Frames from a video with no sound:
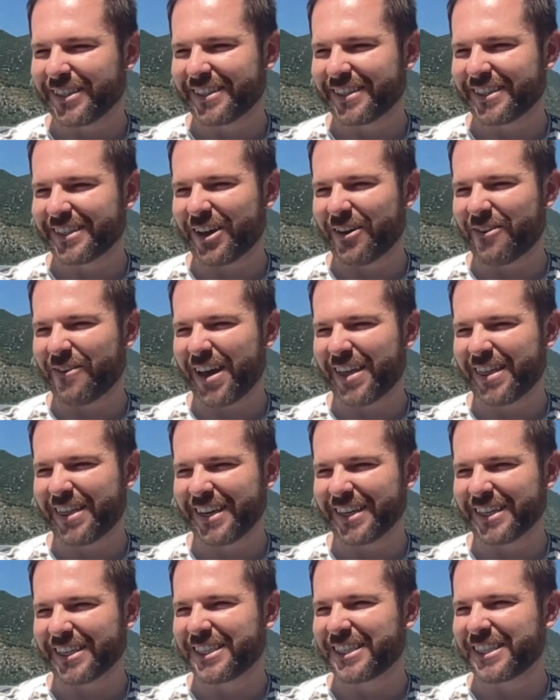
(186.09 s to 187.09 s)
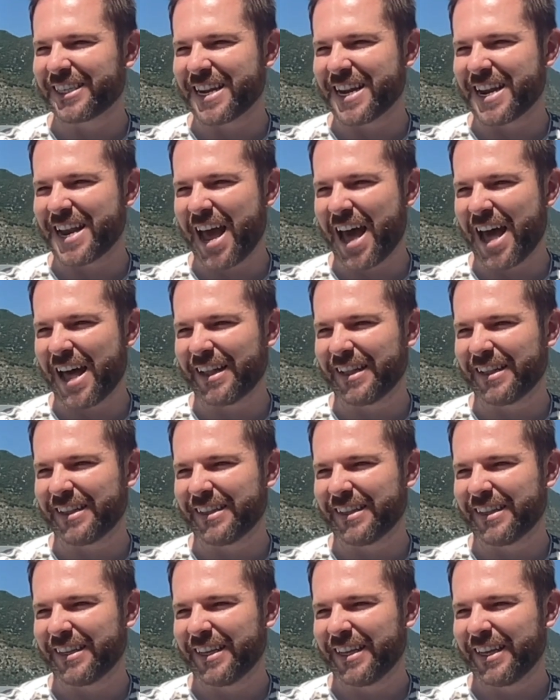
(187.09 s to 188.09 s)
So I think
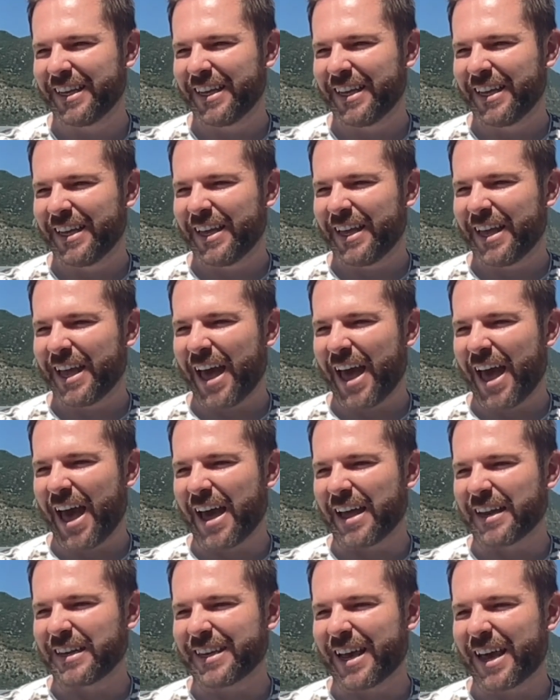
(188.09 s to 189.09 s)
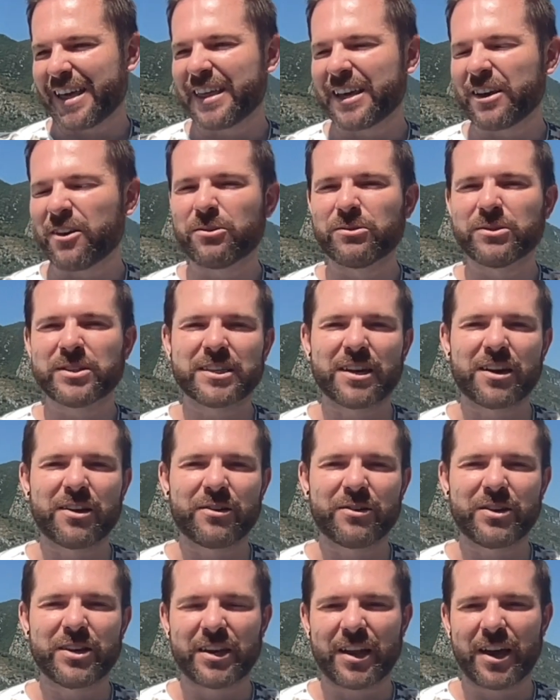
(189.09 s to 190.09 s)
Chanel. And I think also,
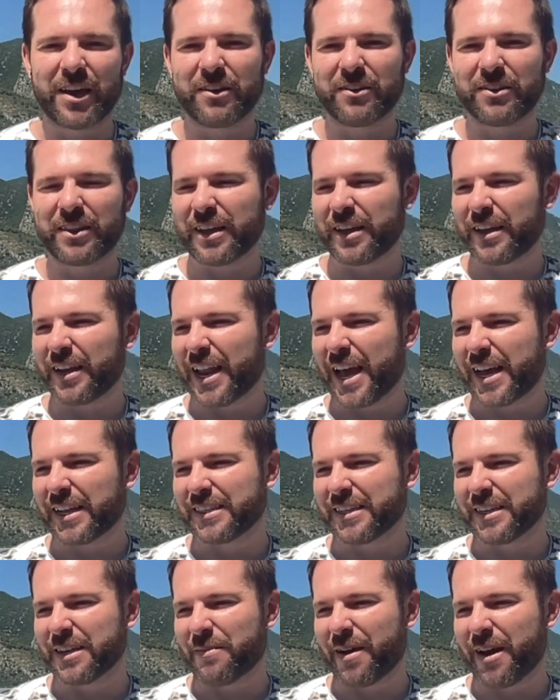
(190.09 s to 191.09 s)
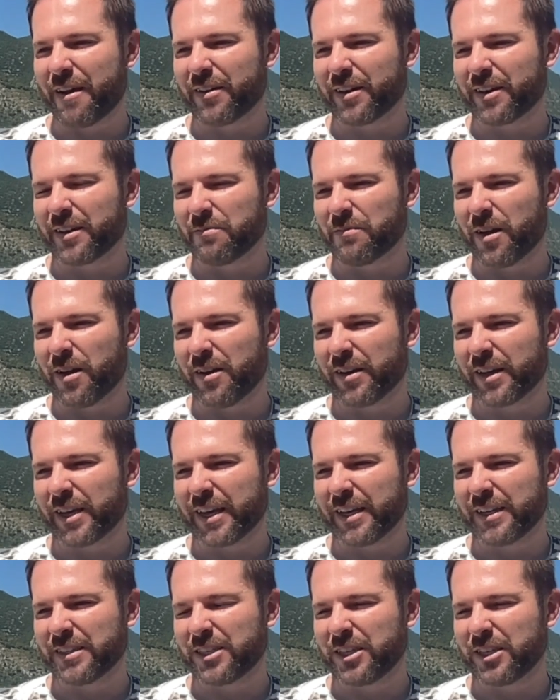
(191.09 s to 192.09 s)
you know, the Latin American
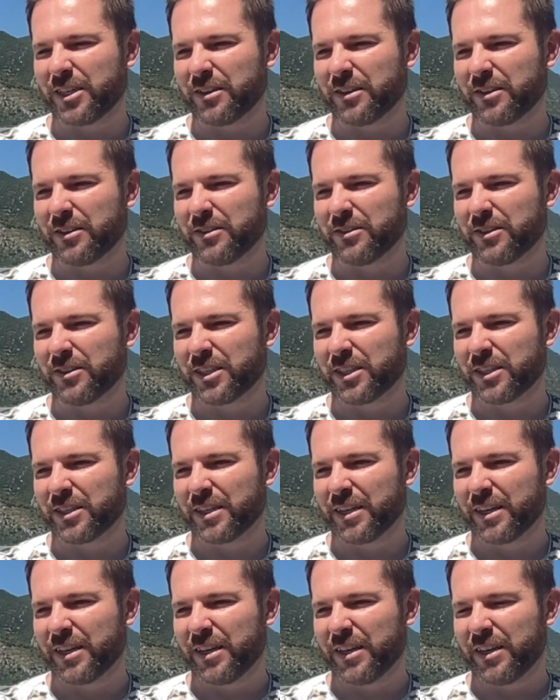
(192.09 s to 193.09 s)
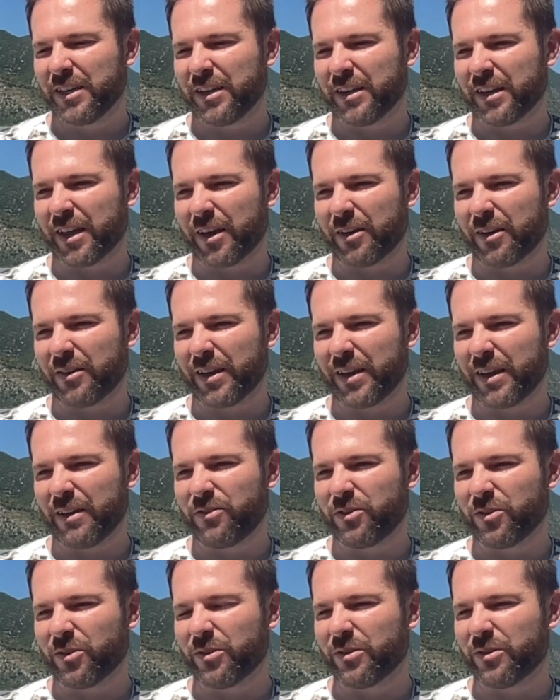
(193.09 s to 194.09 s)
market is huge. You know,
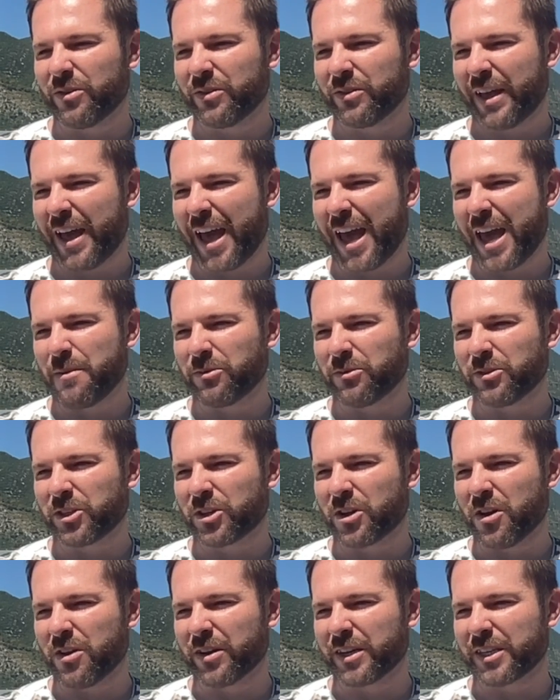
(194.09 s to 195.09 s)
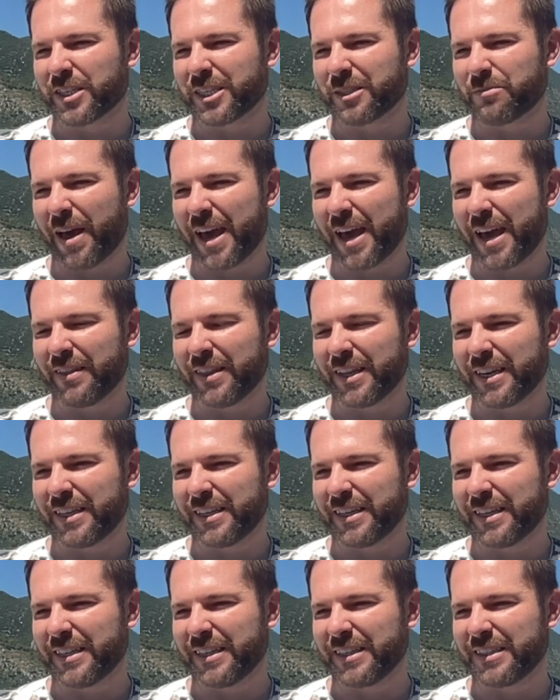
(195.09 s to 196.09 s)
if you're able to conquer Spain, then
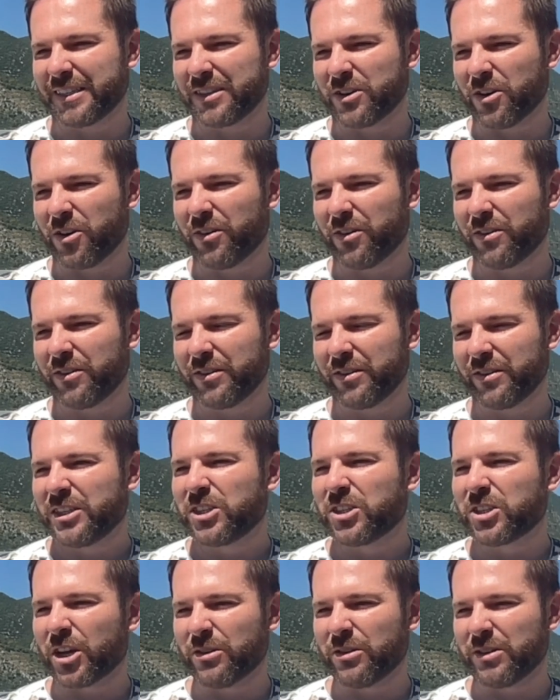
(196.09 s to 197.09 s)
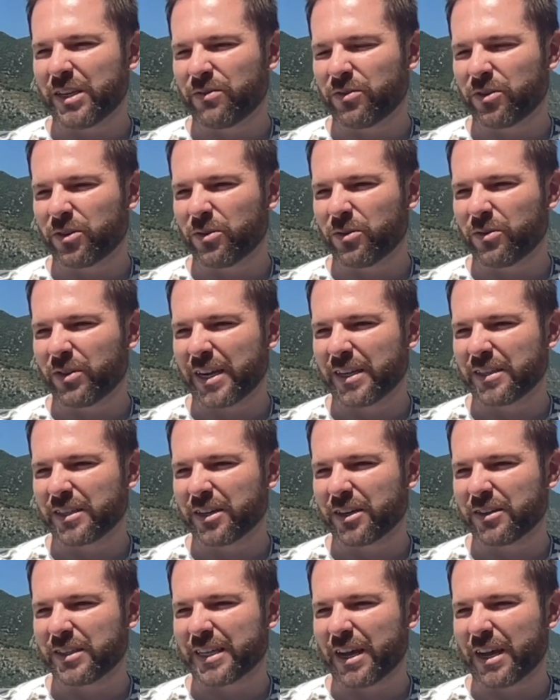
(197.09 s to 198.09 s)
it's not so difficult then to
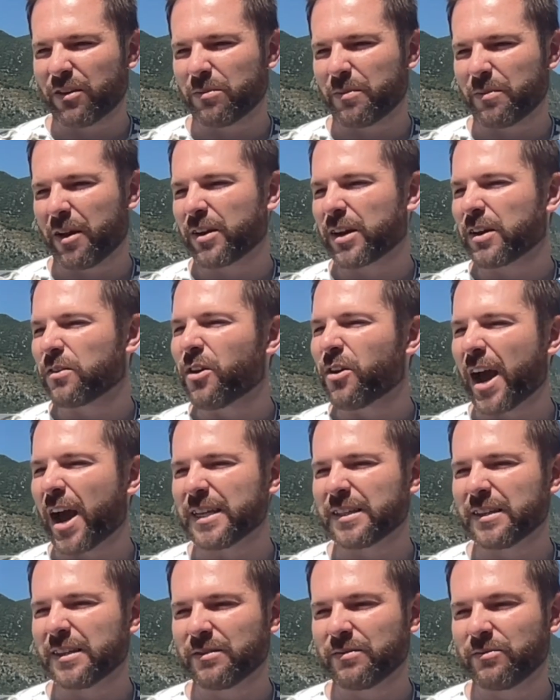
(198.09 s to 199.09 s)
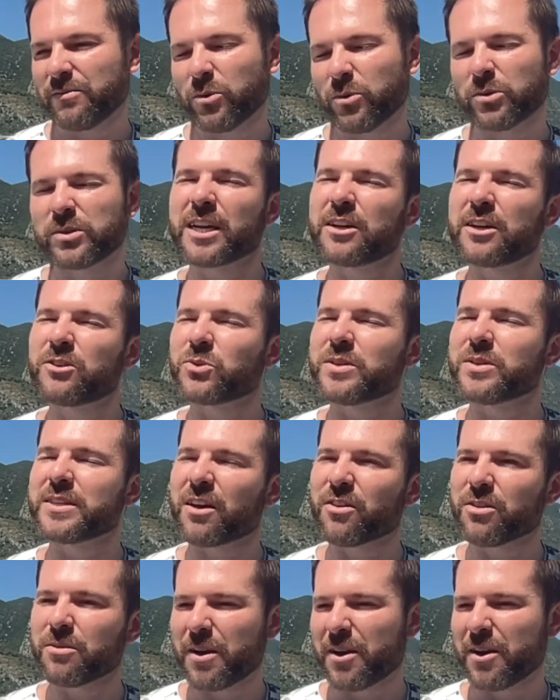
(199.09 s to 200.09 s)
go to South America. Right, or Central and
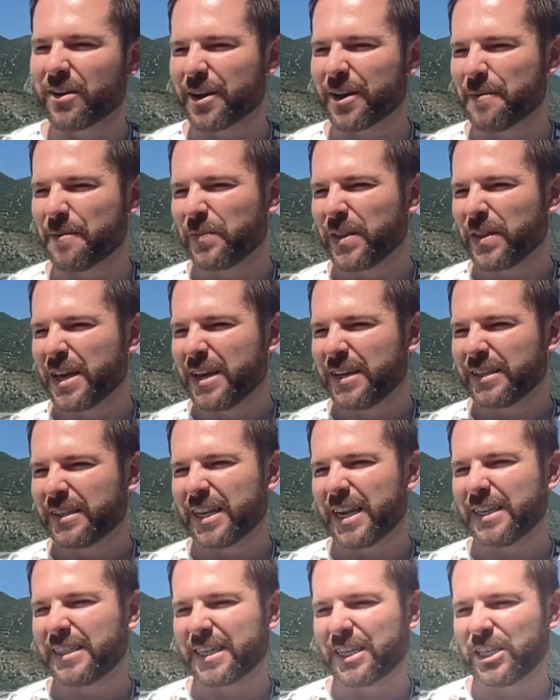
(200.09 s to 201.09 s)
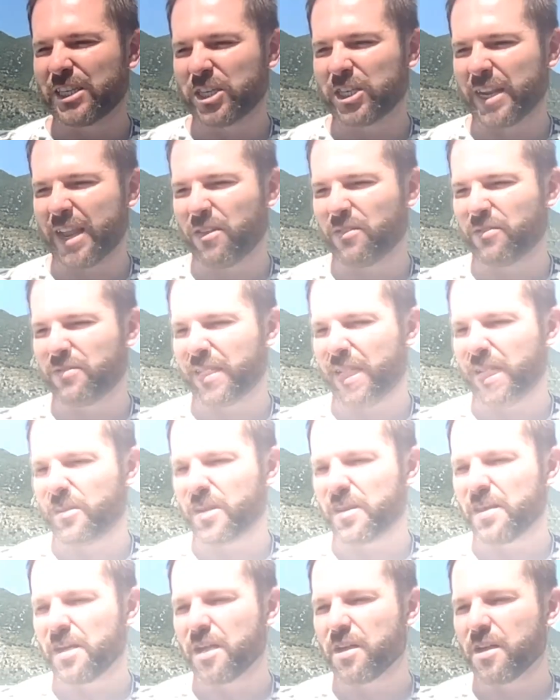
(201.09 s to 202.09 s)
South America. So let's say Chanel for that
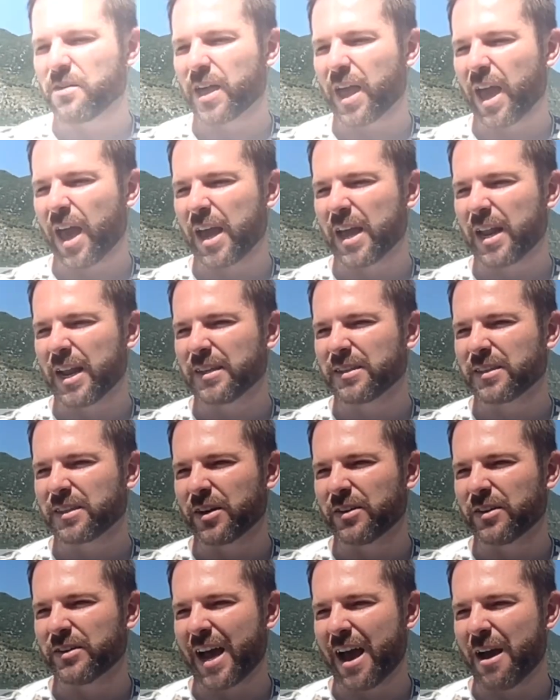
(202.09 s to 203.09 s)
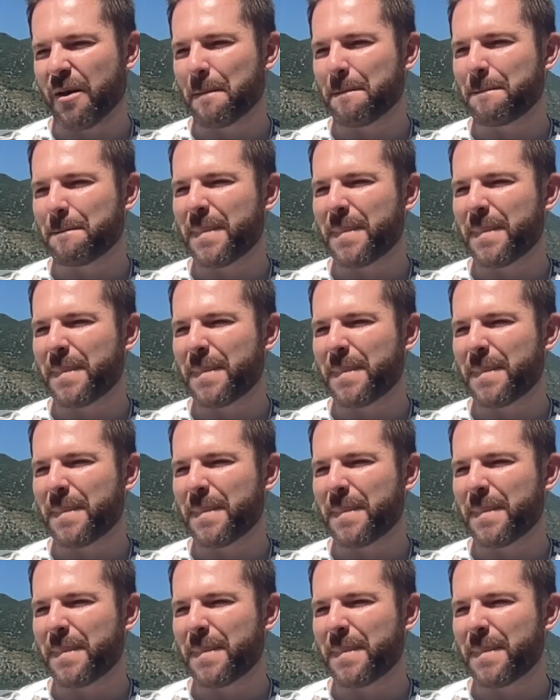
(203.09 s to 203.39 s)
one. Okay, let's go down.